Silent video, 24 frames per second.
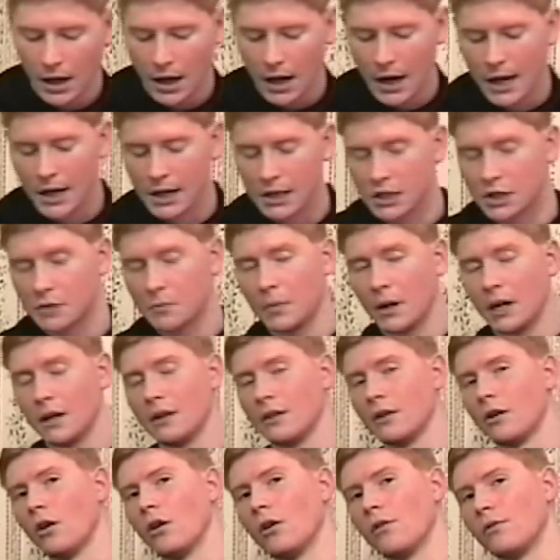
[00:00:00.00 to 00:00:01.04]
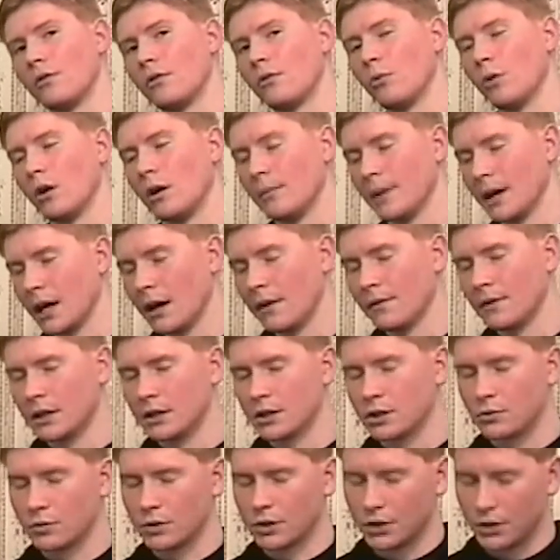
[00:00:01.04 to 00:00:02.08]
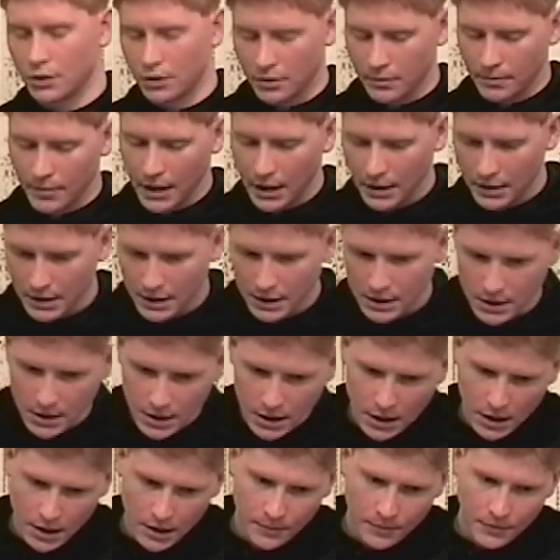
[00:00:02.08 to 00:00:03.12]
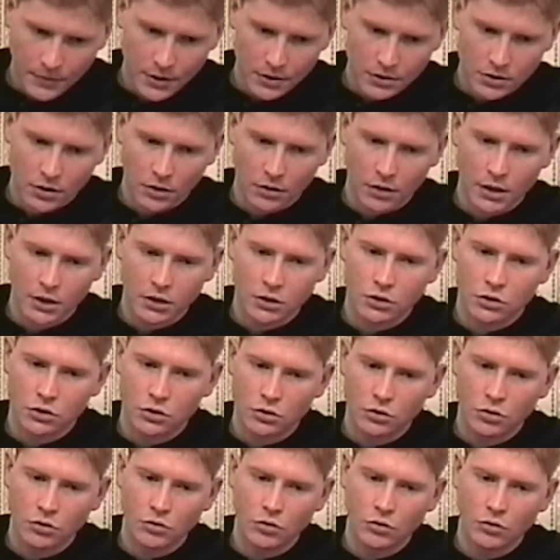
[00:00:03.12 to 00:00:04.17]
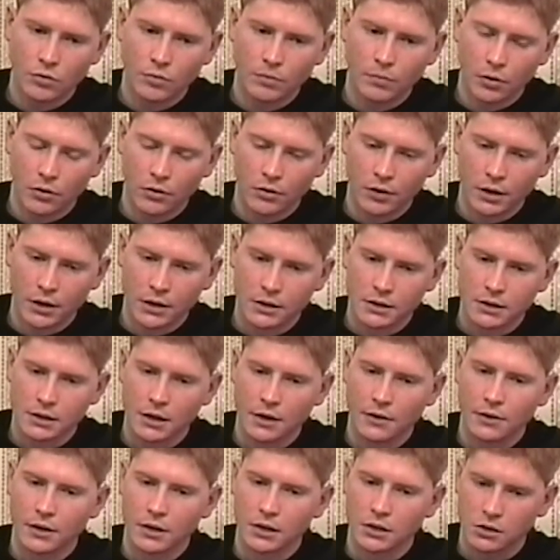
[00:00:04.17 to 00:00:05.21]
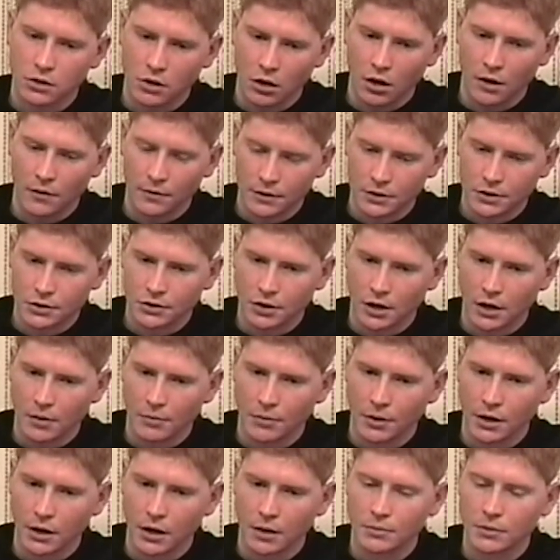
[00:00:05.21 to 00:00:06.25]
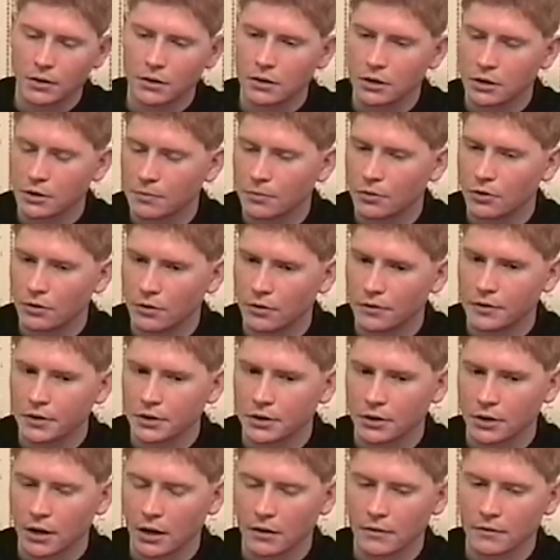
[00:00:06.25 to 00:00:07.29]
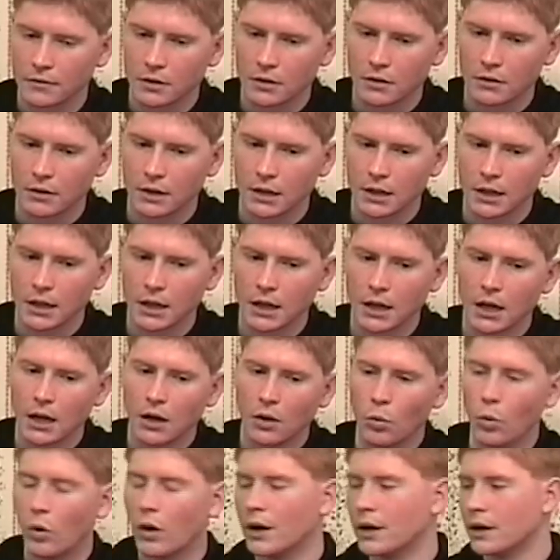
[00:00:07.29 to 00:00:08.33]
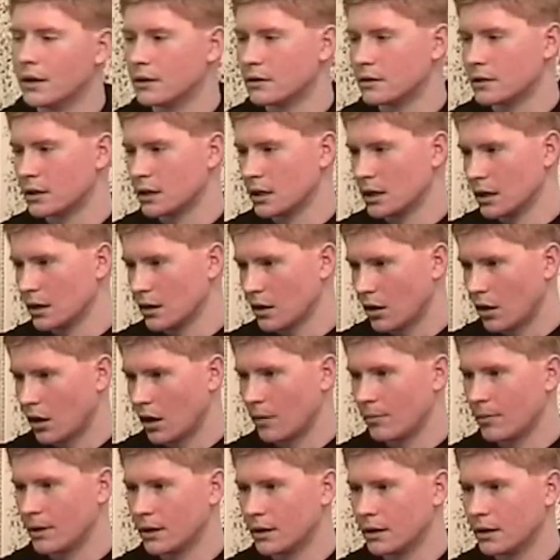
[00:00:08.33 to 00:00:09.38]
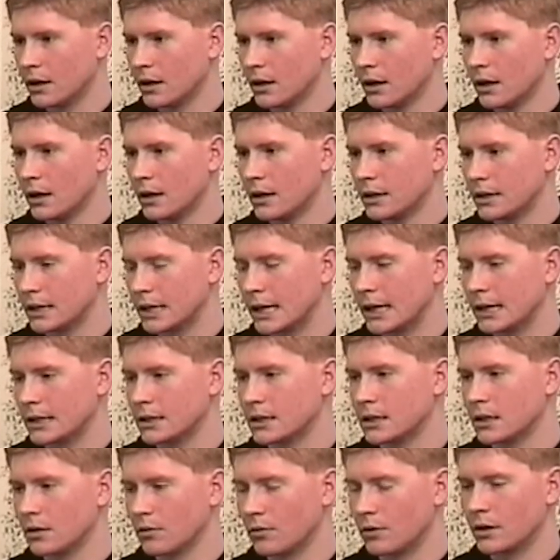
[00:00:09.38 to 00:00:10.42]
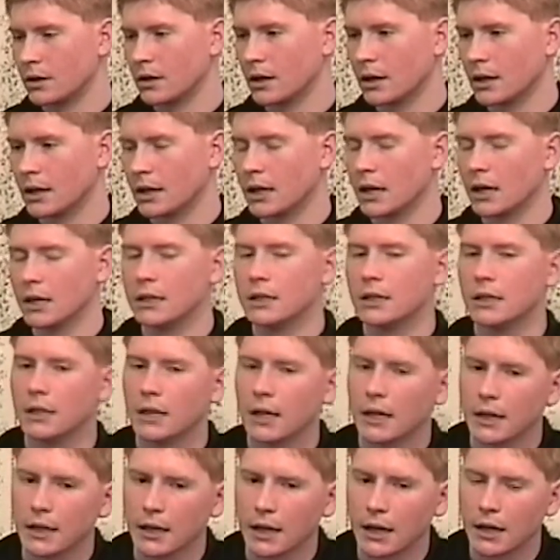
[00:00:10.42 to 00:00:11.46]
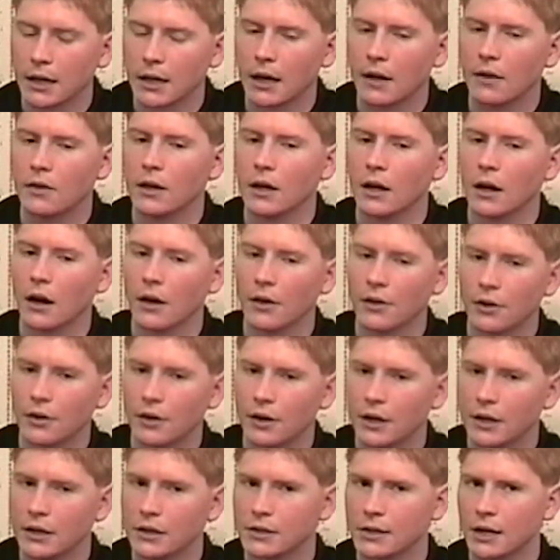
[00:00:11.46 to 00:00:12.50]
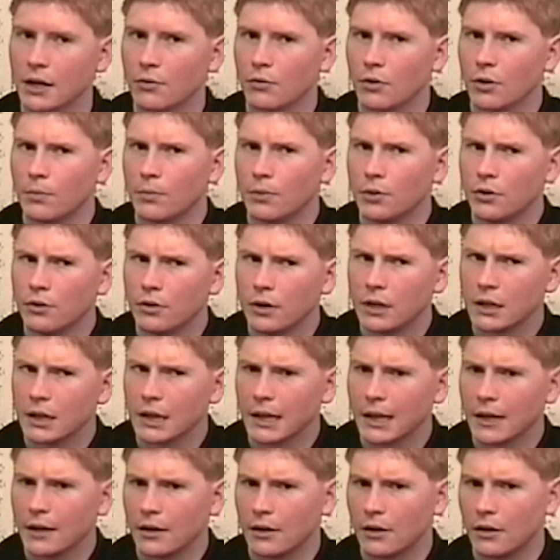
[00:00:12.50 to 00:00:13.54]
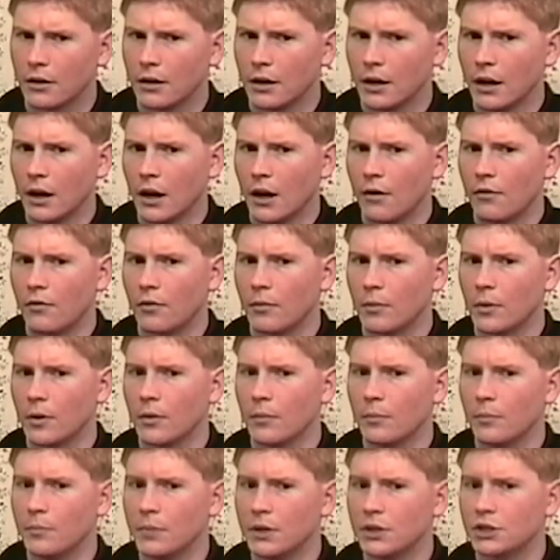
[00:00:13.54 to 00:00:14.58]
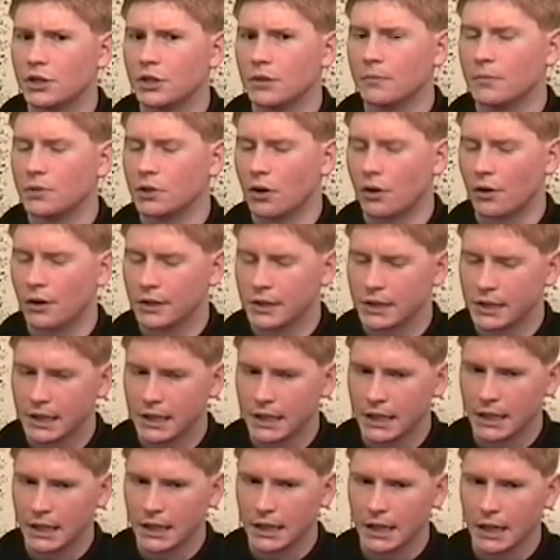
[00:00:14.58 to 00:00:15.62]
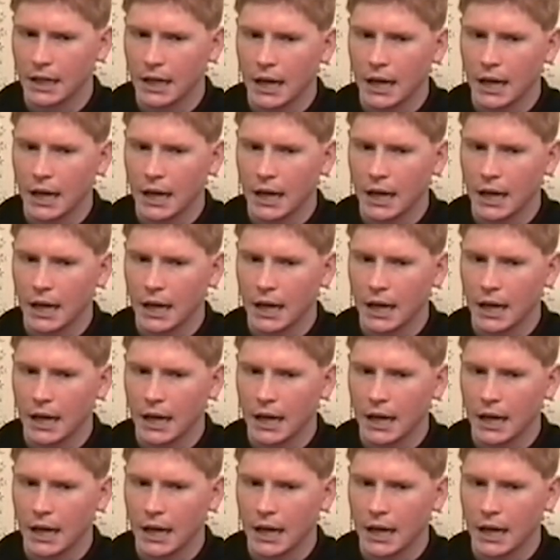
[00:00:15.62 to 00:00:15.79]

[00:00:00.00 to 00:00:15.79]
And in spite of the overwhelming evidence which you're about to see, there's only 2 points that the scoffers try to bring up to disprove the Shroud of Turin. One is the carbon tests that were done in 1988, and the other is a reputed letter from a Bishop Darcy.